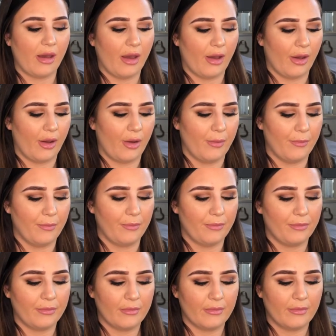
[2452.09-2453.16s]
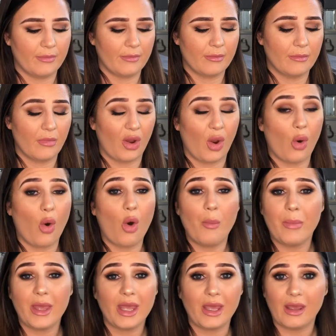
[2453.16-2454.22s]
my
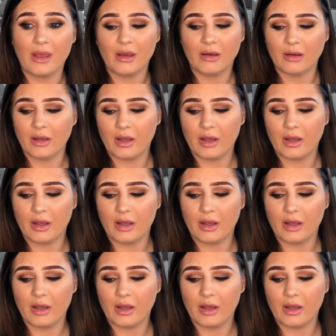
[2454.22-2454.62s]
hobby.